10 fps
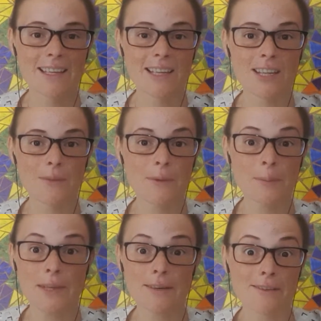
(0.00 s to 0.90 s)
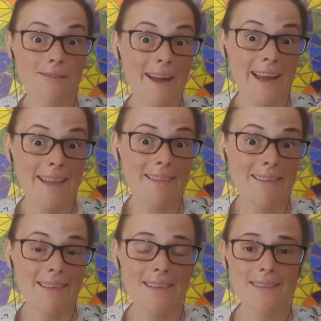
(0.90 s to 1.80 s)
it will be alright.
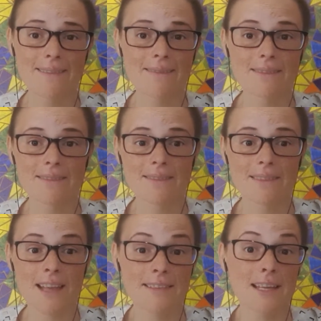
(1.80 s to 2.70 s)
At